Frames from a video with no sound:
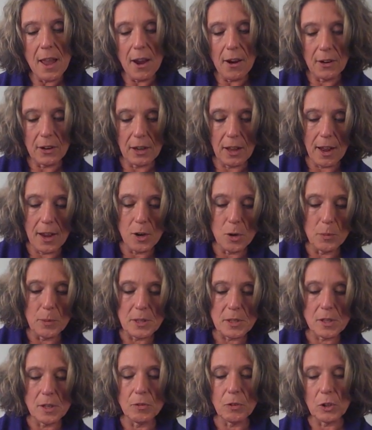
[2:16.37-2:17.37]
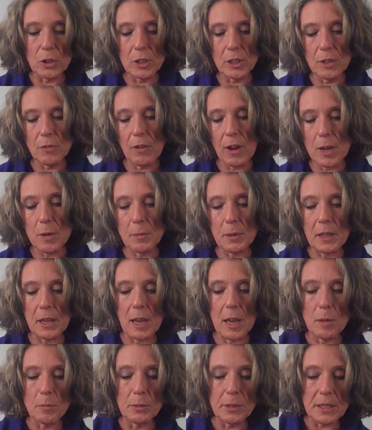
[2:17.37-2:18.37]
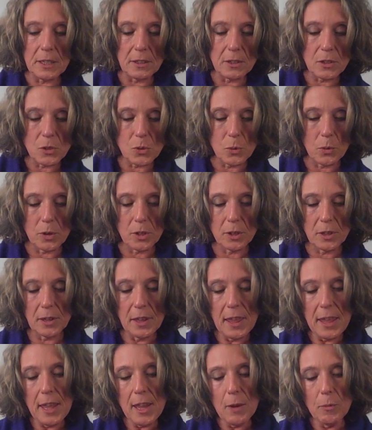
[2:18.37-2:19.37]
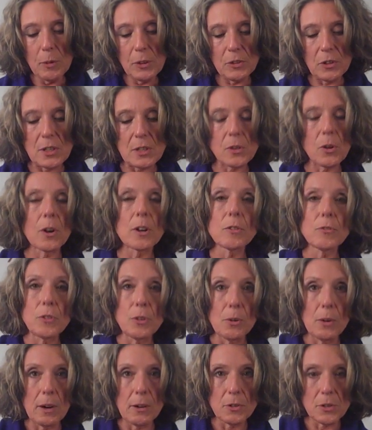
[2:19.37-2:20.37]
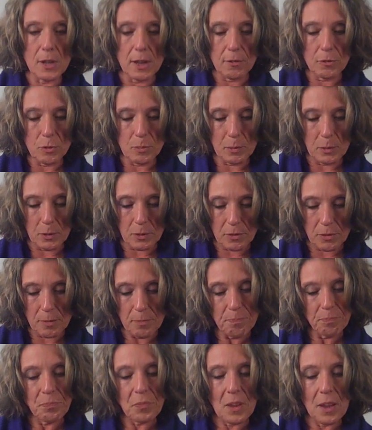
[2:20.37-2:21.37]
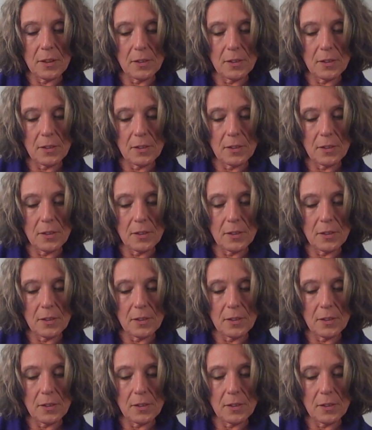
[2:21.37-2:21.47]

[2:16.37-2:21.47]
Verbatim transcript: are at higher risk of early vitamin K bleeding disorder, which can start a few hours after birth.